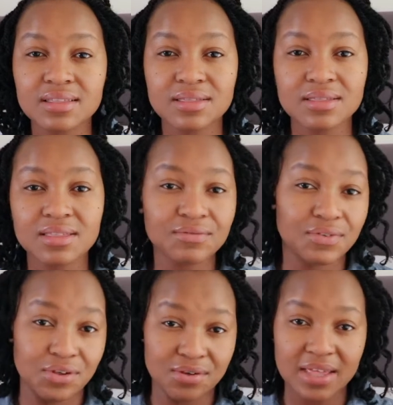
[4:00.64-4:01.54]
in the
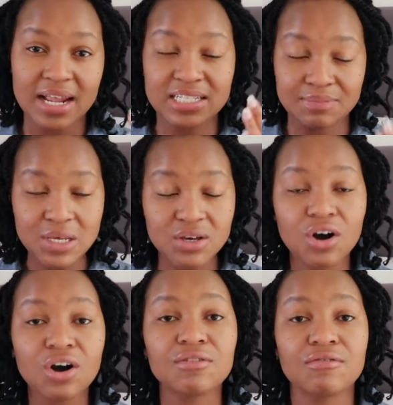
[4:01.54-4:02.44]
video that I speak
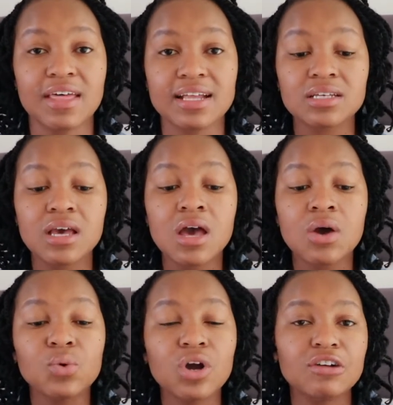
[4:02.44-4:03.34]
of, that
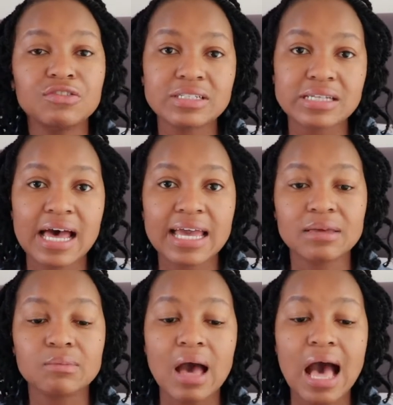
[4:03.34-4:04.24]
we often
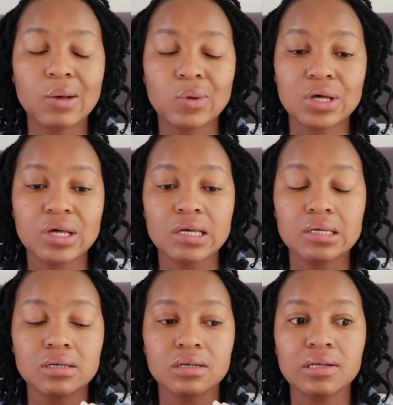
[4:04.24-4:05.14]
time our
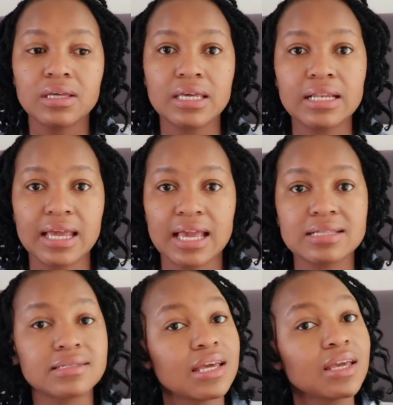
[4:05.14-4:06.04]
healing
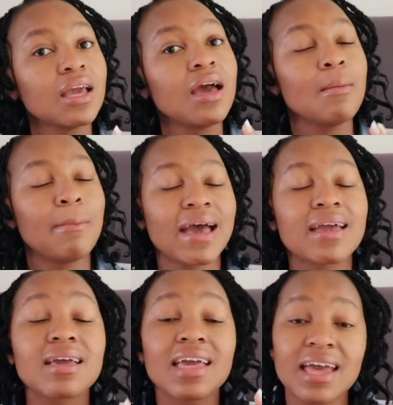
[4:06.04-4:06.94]
and say,
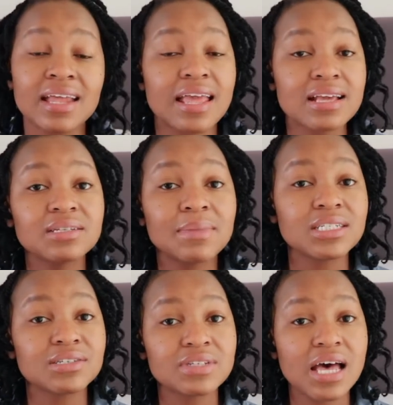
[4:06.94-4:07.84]
by an X
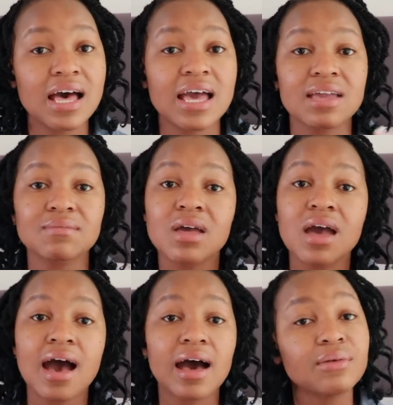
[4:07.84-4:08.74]
amount of time
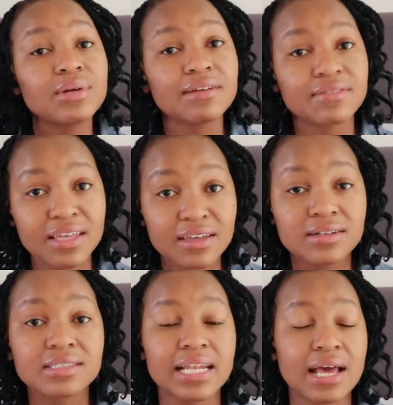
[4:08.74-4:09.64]
I will have
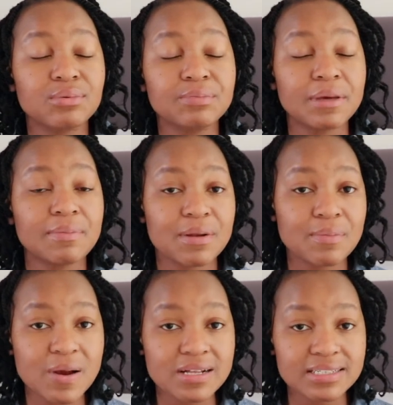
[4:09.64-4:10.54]
healed and I will be a better
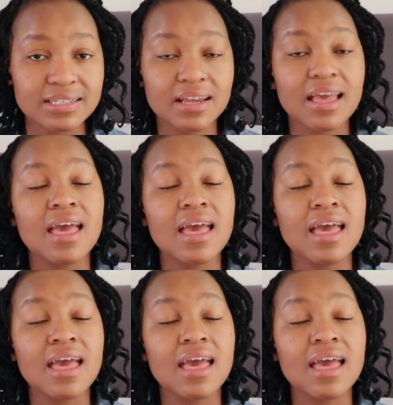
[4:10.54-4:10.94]
person.